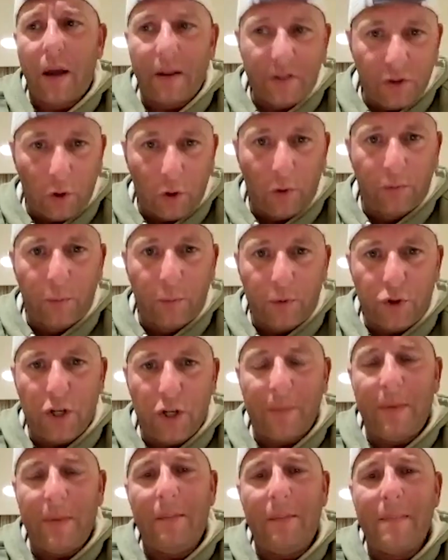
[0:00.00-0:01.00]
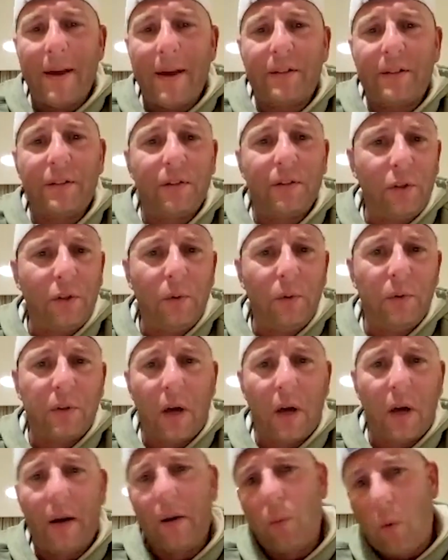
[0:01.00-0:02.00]
served with Jimmy, met us in
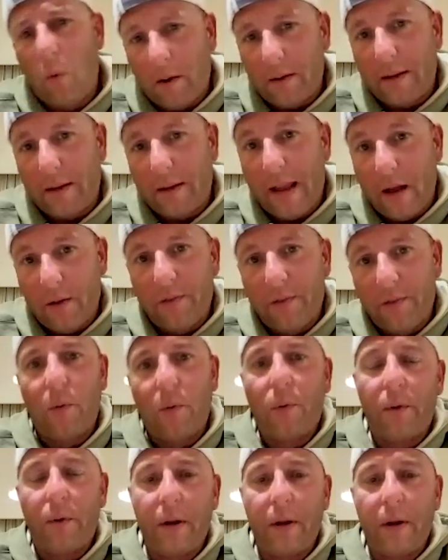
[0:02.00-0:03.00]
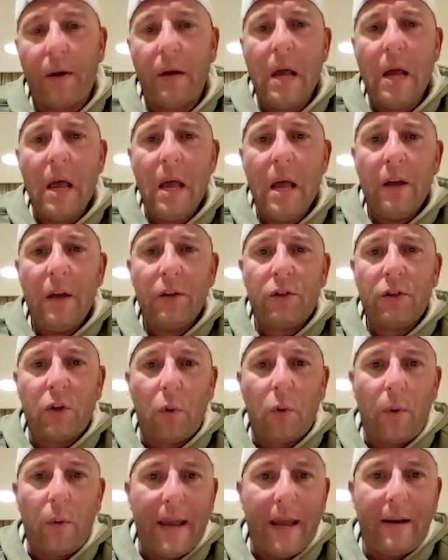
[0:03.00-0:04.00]
Tucson and walked to California.
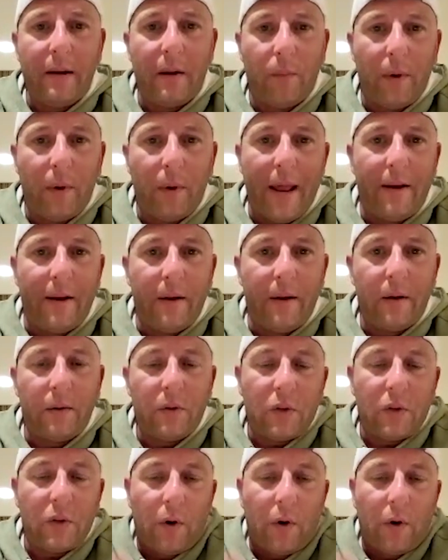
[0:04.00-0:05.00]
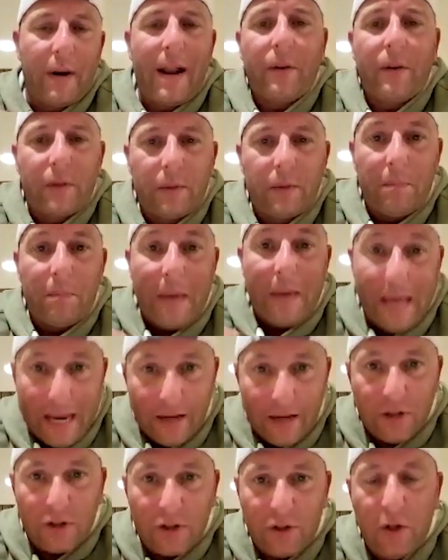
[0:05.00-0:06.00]
So started out as
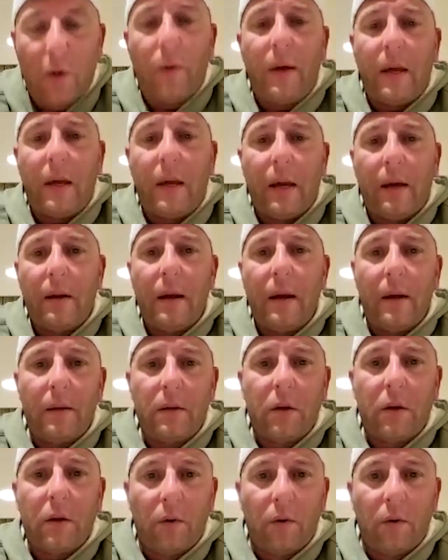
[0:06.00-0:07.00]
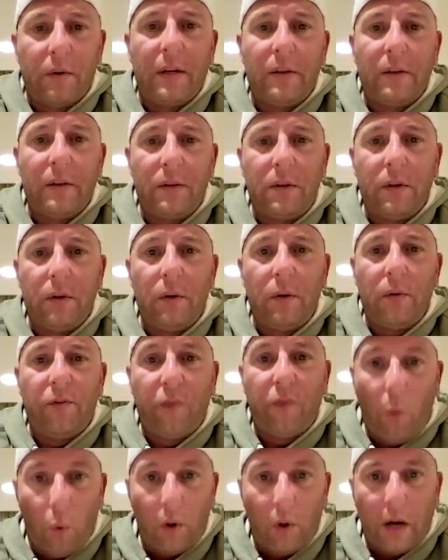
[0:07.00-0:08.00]
me just doing it, turned into
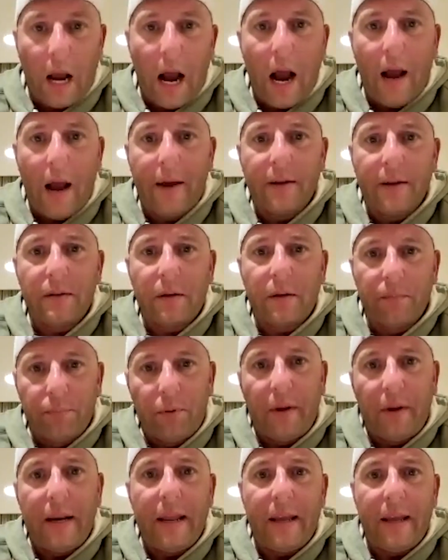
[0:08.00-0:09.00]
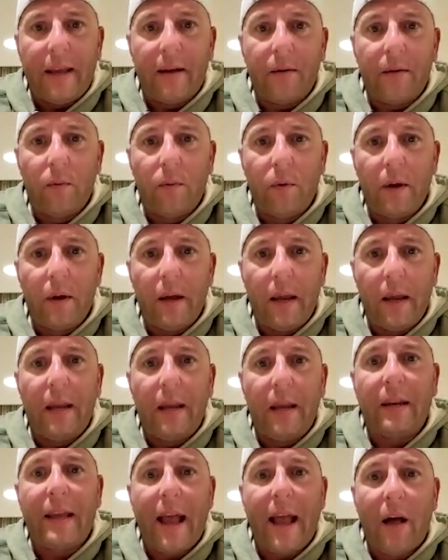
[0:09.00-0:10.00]
4 guys completing it
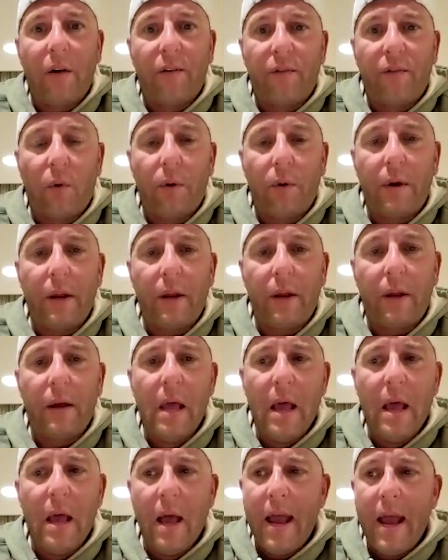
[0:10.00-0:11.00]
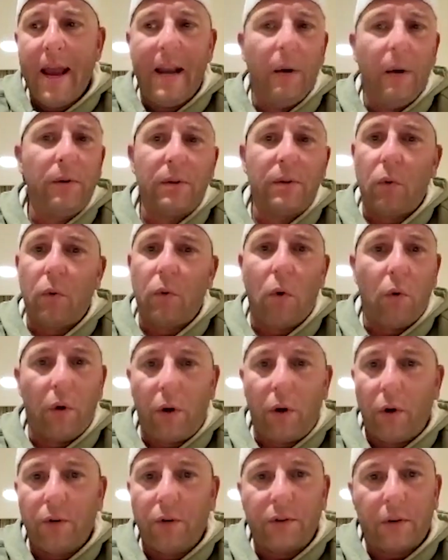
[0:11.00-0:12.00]
in California. And it was a roller
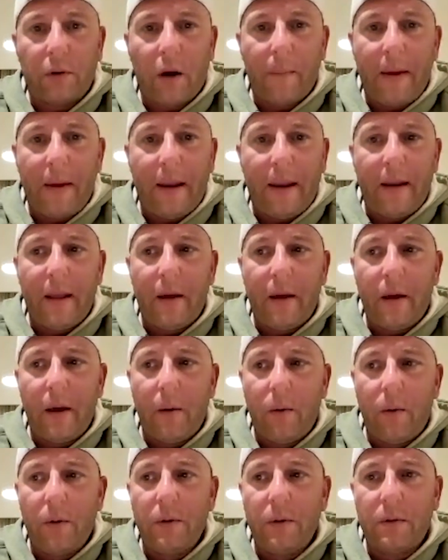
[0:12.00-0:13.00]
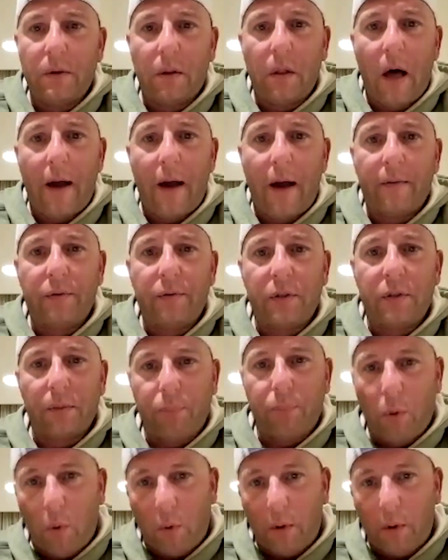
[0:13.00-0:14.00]
coaster. I mean, it was a lot of
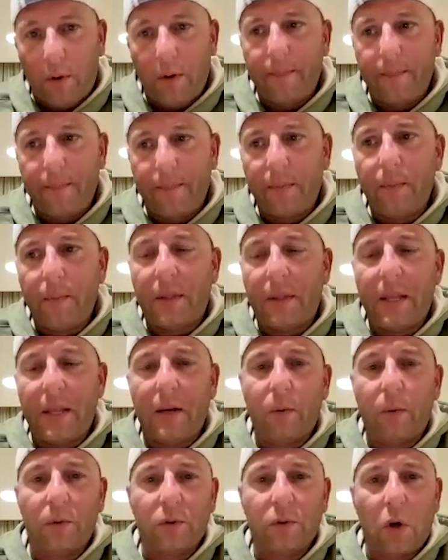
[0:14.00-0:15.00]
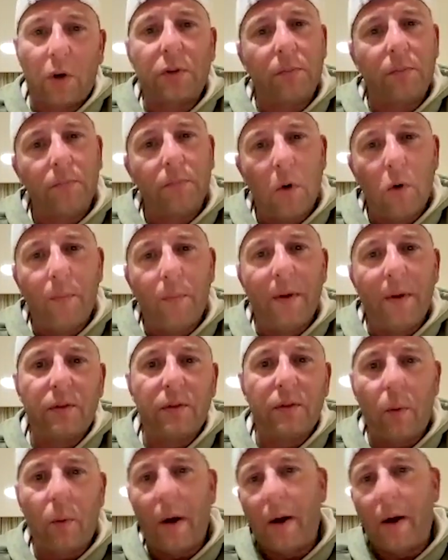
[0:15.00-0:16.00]
support, but then there was also
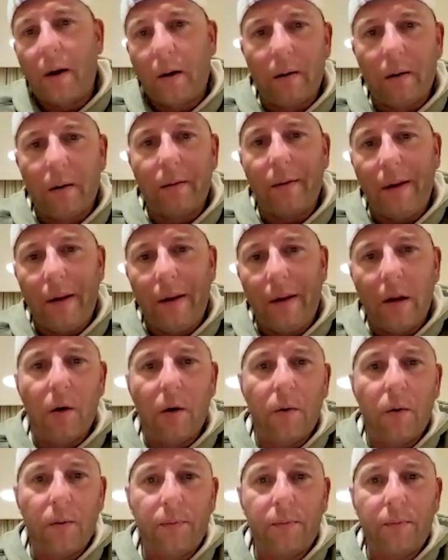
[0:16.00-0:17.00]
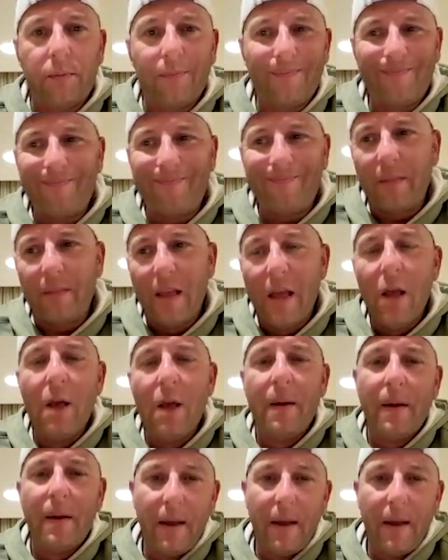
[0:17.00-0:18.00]
moments where, you know,
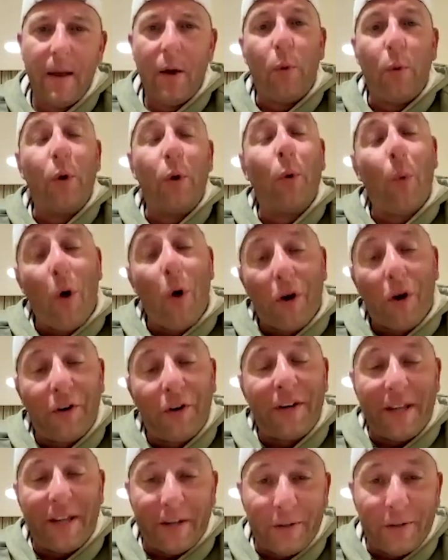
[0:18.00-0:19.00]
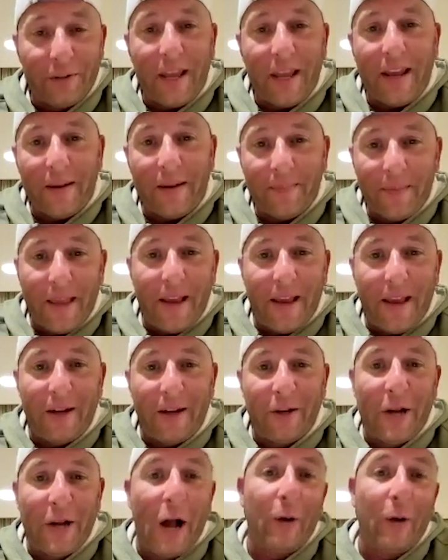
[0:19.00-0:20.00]
we were walking on the interstate, and
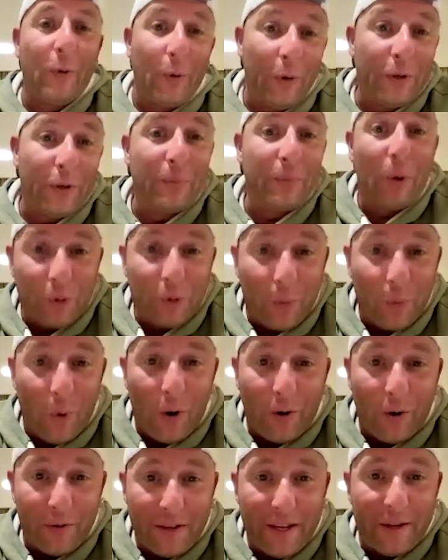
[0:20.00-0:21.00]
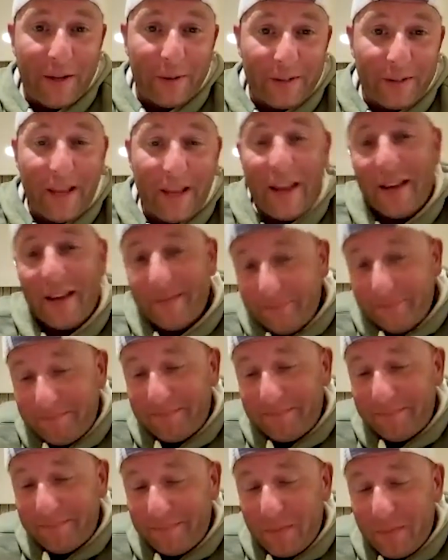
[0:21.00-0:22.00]
you're not really supposed to walk on the interstate.
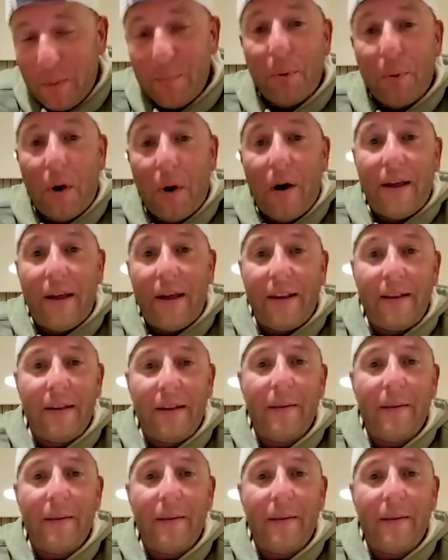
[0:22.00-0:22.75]
But